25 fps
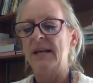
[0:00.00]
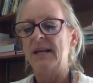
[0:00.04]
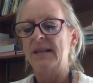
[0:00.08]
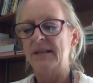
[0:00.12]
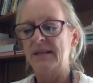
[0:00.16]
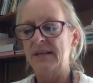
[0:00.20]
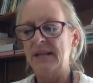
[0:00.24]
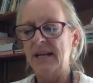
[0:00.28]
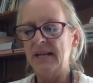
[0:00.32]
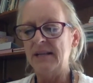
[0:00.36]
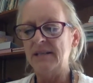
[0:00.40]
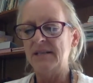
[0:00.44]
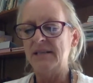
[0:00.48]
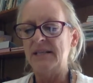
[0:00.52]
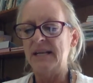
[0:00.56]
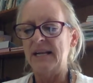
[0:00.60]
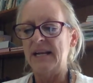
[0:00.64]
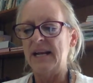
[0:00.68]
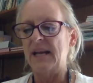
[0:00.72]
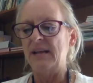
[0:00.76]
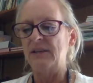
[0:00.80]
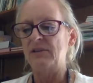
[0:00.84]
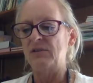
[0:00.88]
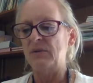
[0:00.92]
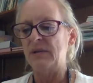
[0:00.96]
The next day,
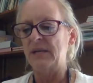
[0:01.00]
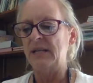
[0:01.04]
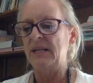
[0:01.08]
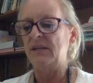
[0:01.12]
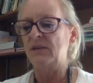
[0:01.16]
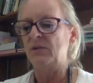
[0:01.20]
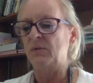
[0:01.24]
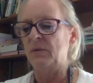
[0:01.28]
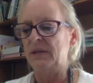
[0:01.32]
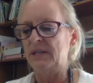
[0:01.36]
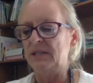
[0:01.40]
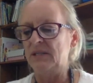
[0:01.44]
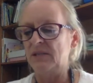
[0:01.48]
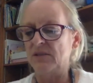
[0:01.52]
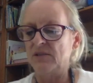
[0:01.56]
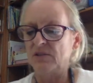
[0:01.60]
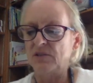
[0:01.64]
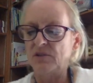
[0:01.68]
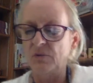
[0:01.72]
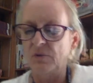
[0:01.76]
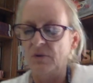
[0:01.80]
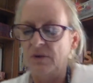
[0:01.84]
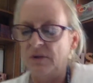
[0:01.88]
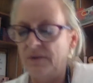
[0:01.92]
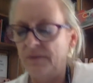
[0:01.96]
I dreaded going to
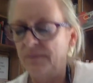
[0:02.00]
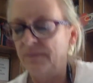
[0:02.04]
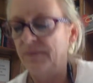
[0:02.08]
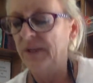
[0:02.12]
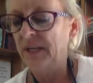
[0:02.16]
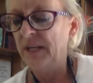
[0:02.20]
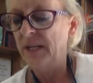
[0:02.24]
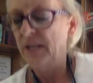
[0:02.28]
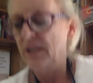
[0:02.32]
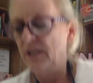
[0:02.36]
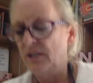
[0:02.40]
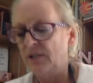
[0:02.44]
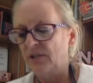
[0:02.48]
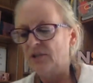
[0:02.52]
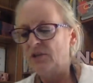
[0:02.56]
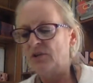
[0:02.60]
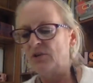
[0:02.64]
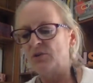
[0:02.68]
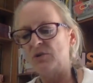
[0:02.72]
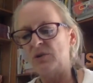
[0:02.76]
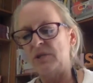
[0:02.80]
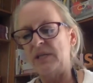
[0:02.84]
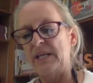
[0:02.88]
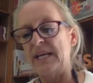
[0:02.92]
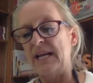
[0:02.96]
school.
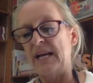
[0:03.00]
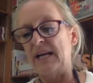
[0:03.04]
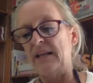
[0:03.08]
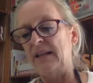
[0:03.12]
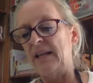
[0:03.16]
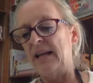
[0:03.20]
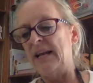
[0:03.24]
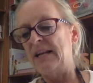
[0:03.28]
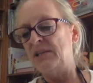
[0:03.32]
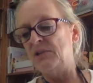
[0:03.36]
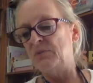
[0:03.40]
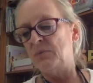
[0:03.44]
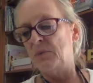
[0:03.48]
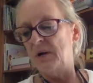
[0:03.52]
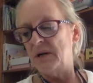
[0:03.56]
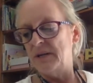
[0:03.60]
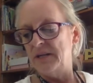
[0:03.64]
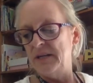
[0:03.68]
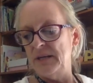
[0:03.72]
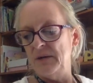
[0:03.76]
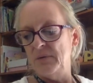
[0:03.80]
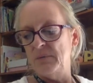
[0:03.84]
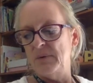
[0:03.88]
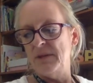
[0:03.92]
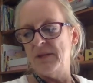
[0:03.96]
Usually, I liked
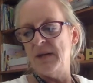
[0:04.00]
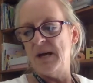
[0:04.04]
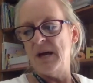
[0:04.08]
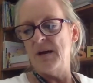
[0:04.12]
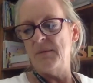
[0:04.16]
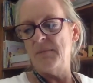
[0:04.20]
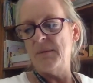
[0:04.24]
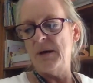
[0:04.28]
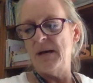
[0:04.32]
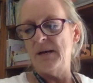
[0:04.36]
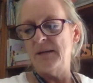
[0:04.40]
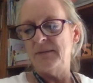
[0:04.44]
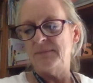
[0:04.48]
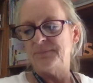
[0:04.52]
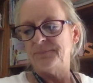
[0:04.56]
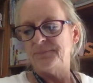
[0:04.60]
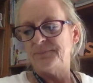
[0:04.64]
walking with Amma.